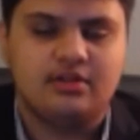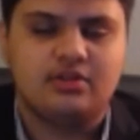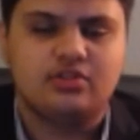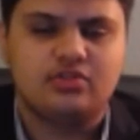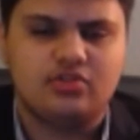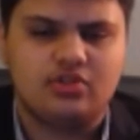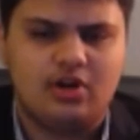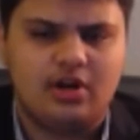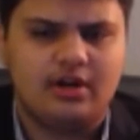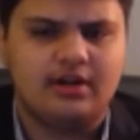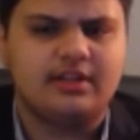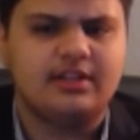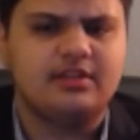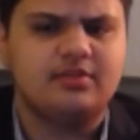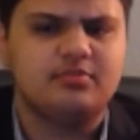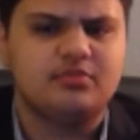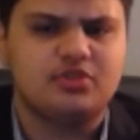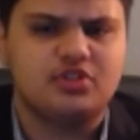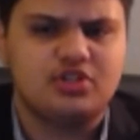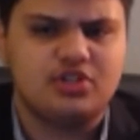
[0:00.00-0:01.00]

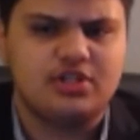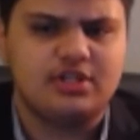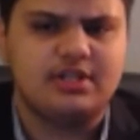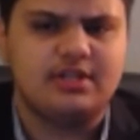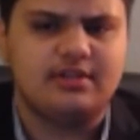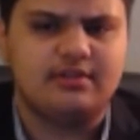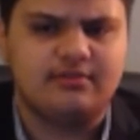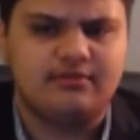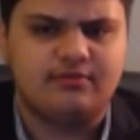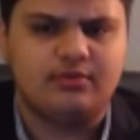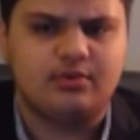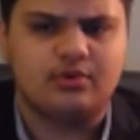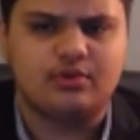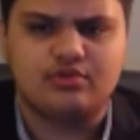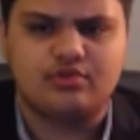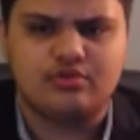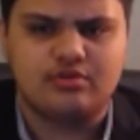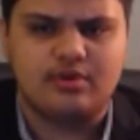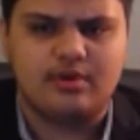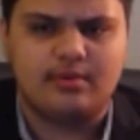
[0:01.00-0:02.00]
talking machine for
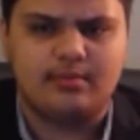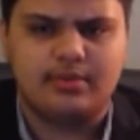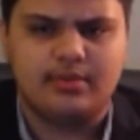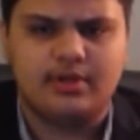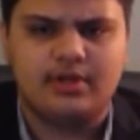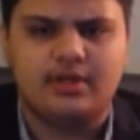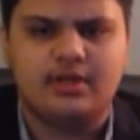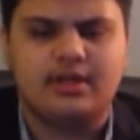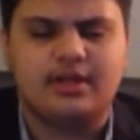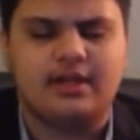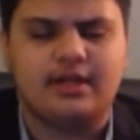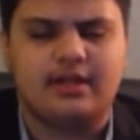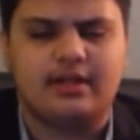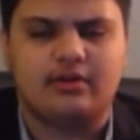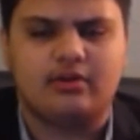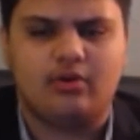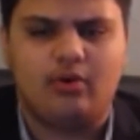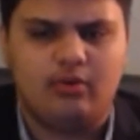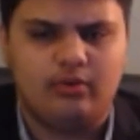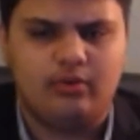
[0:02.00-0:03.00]
Trump and
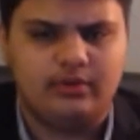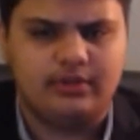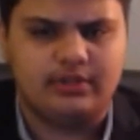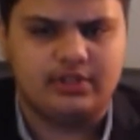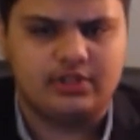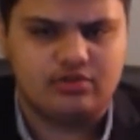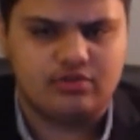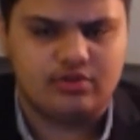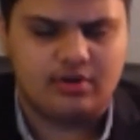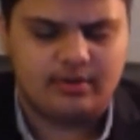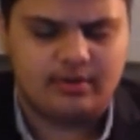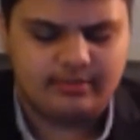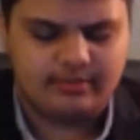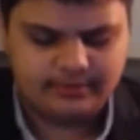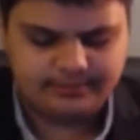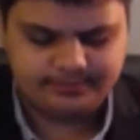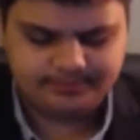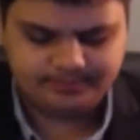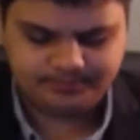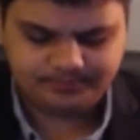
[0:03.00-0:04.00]
only Trump.
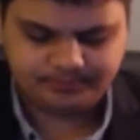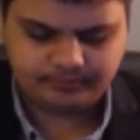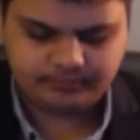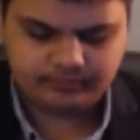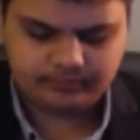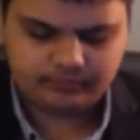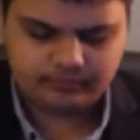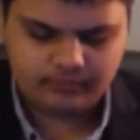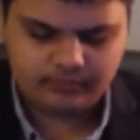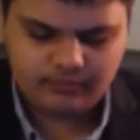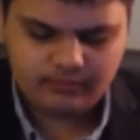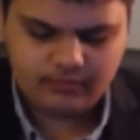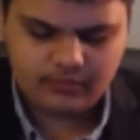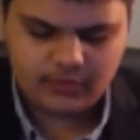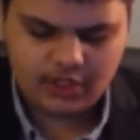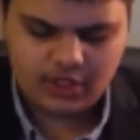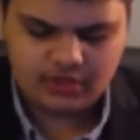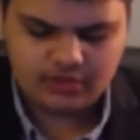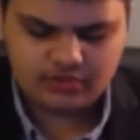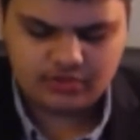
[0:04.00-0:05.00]

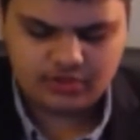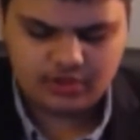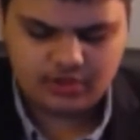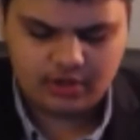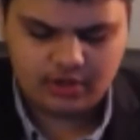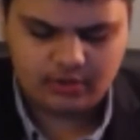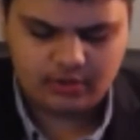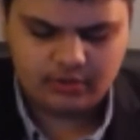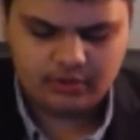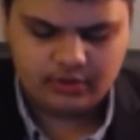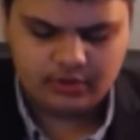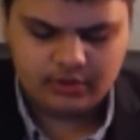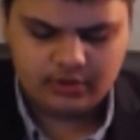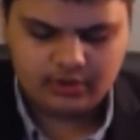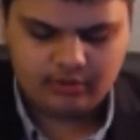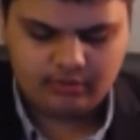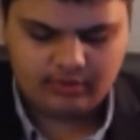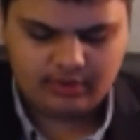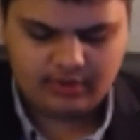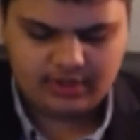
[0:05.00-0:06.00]
So,
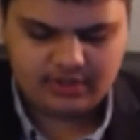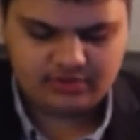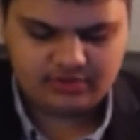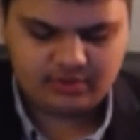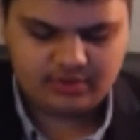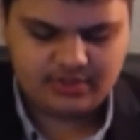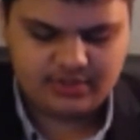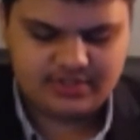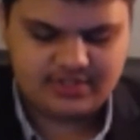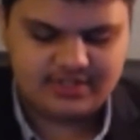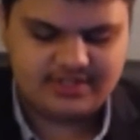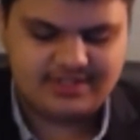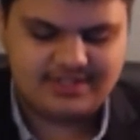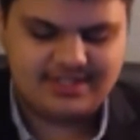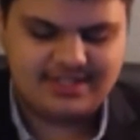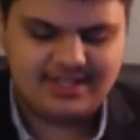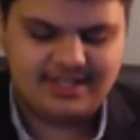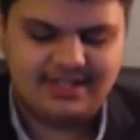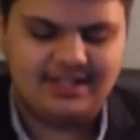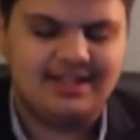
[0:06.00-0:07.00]
Ross Story says,
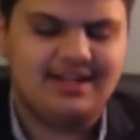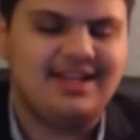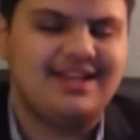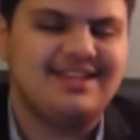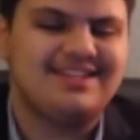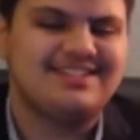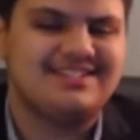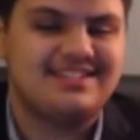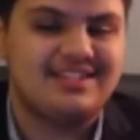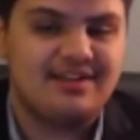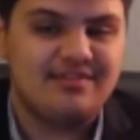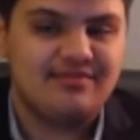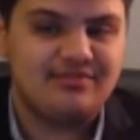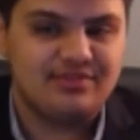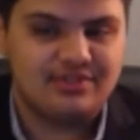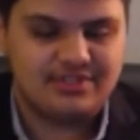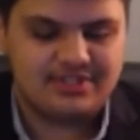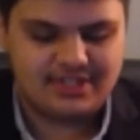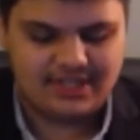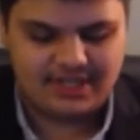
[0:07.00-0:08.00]
CNN has
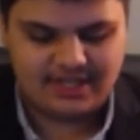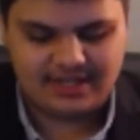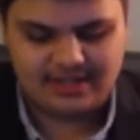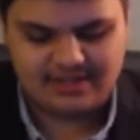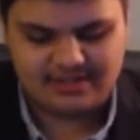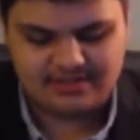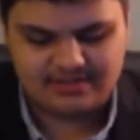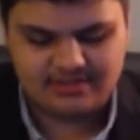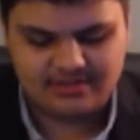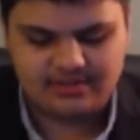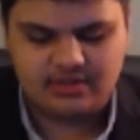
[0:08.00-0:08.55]
severed ties